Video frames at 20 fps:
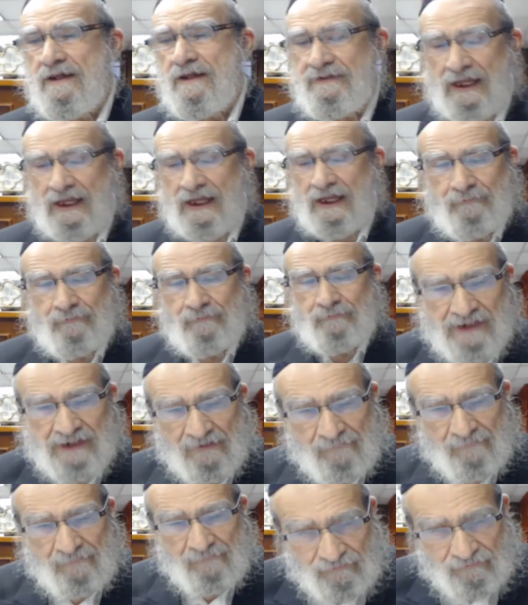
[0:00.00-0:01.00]
That which the
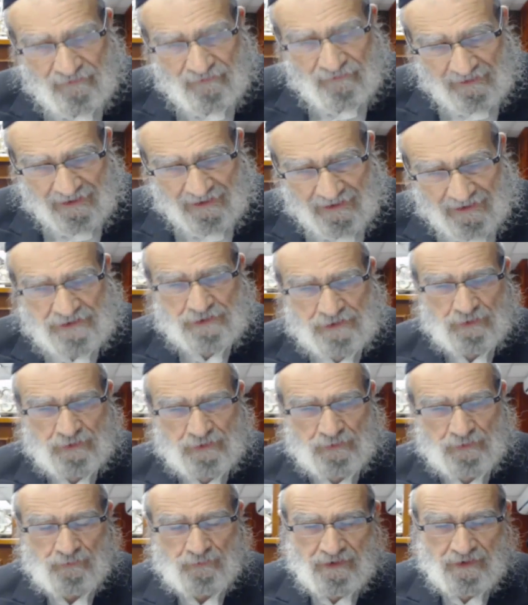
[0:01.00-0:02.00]
nefesh relates
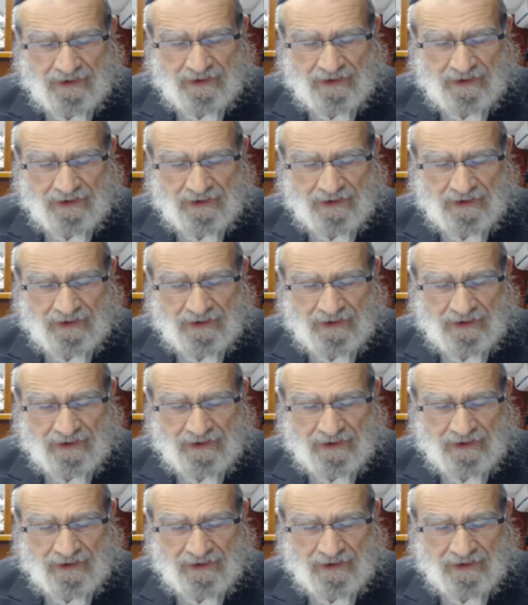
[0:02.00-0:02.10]
to